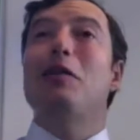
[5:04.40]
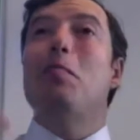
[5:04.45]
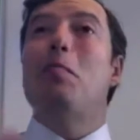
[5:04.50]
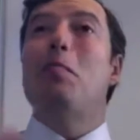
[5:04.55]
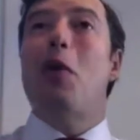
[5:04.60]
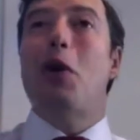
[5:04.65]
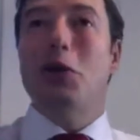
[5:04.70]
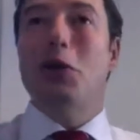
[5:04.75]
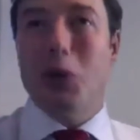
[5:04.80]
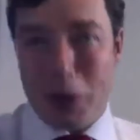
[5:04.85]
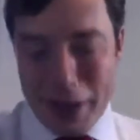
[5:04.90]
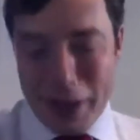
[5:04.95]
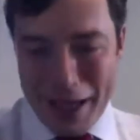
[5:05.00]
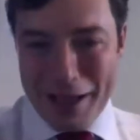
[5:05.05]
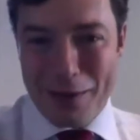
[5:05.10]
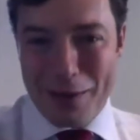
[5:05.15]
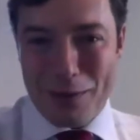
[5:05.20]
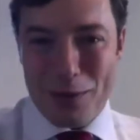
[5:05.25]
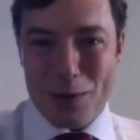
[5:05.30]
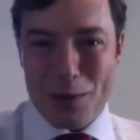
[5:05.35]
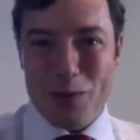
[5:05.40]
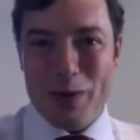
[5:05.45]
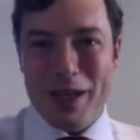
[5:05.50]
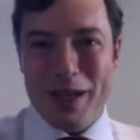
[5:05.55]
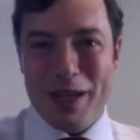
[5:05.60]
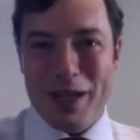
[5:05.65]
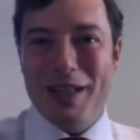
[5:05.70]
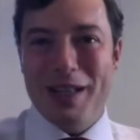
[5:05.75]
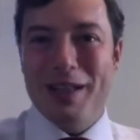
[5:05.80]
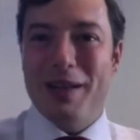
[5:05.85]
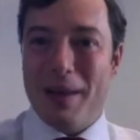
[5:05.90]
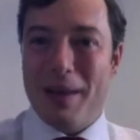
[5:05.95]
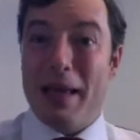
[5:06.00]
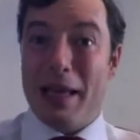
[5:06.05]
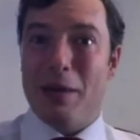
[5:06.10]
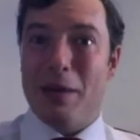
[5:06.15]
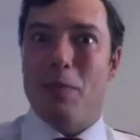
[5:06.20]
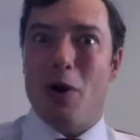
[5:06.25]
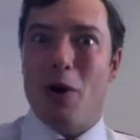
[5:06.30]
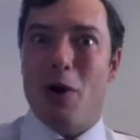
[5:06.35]
the bottleneck, if you will, in
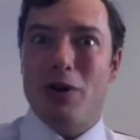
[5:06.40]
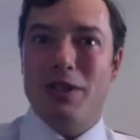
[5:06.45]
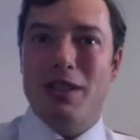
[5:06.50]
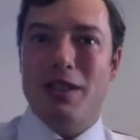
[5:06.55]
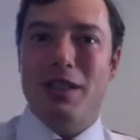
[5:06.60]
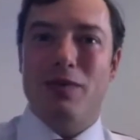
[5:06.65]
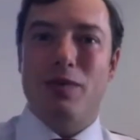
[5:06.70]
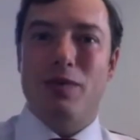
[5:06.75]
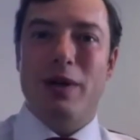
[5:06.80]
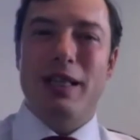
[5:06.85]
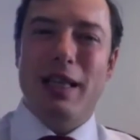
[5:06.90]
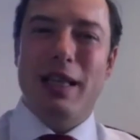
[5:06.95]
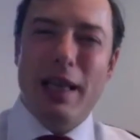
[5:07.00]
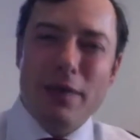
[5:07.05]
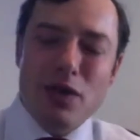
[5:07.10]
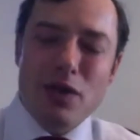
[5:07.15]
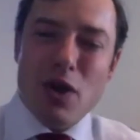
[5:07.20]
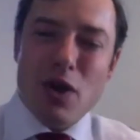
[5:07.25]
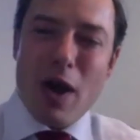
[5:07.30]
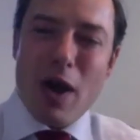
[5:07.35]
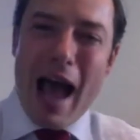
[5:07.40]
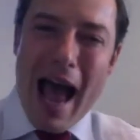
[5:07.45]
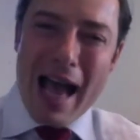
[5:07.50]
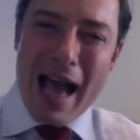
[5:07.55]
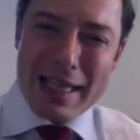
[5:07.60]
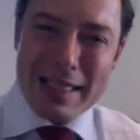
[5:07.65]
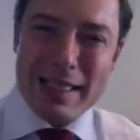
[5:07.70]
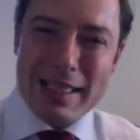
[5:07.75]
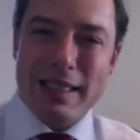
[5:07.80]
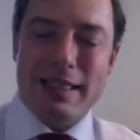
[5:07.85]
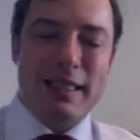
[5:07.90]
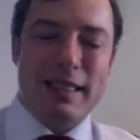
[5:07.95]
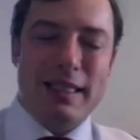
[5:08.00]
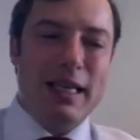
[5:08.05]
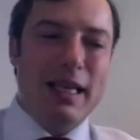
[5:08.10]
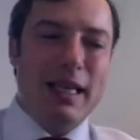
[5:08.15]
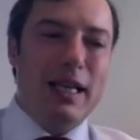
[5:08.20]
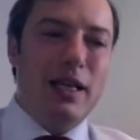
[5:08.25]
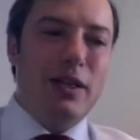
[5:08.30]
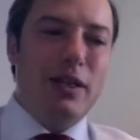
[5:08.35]
a positive way, that gives you access
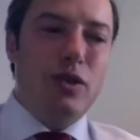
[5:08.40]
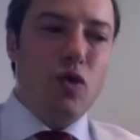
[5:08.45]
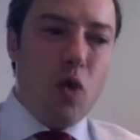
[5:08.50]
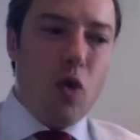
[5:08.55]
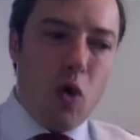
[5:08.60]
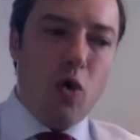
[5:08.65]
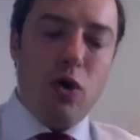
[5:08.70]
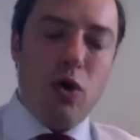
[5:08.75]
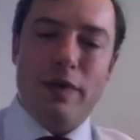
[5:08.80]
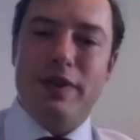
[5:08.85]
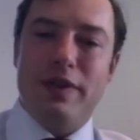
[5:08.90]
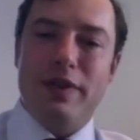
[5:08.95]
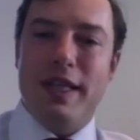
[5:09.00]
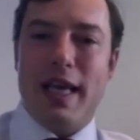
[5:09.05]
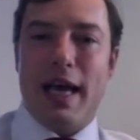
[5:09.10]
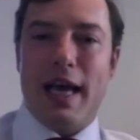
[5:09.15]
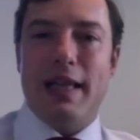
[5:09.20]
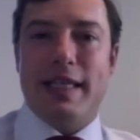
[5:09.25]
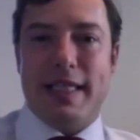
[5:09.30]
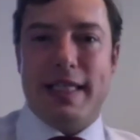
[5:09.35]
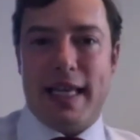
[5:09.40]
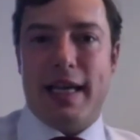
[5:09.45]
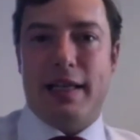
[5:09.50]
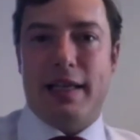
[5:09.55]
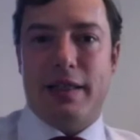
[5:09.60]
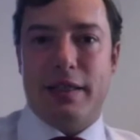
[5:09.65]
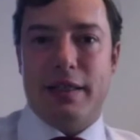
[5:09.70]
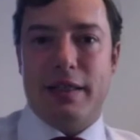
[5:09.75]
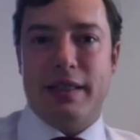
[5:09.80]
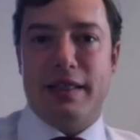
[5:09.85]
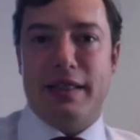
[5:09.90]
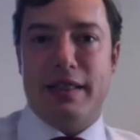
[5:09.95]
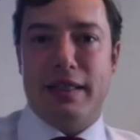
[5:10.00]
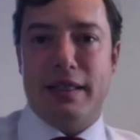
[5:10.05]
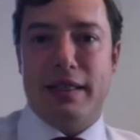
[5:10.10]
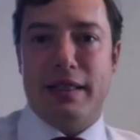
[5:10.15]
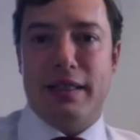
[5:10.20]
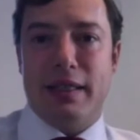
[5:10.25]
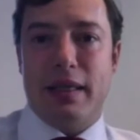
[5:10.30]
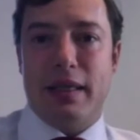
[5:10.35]
to all of the other
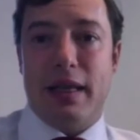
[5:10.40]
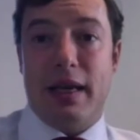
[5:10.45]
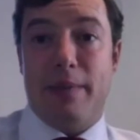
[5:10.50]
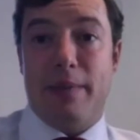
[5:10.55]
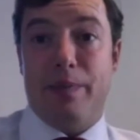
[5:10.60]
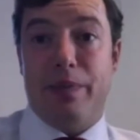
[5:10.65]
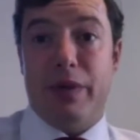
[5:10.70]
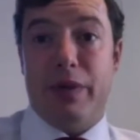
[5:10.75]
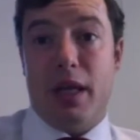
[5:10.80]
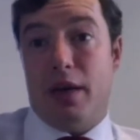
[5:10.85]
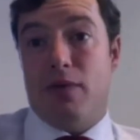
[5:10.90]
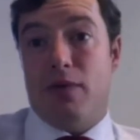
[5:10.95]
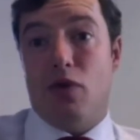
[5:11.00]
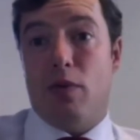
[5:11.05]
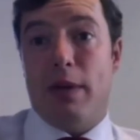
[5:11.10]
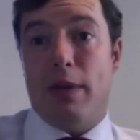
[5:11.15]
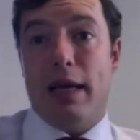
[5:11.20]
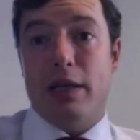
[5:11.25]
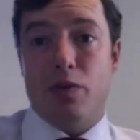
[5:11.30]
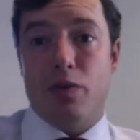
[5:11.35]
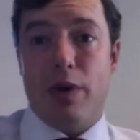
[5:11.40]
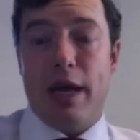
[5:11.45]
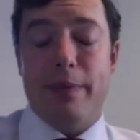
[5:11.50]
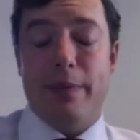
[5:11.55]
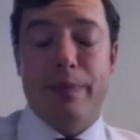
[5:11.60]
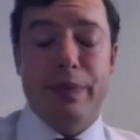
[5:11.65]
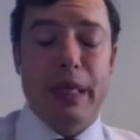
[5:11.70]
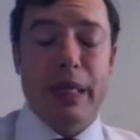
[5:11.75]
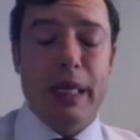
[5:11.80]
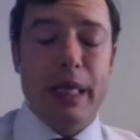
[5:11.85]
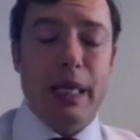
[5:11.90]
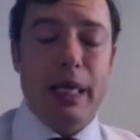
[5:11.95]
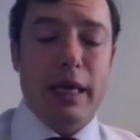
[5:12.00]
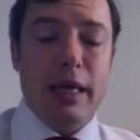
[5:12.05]
sectors in a formalized way.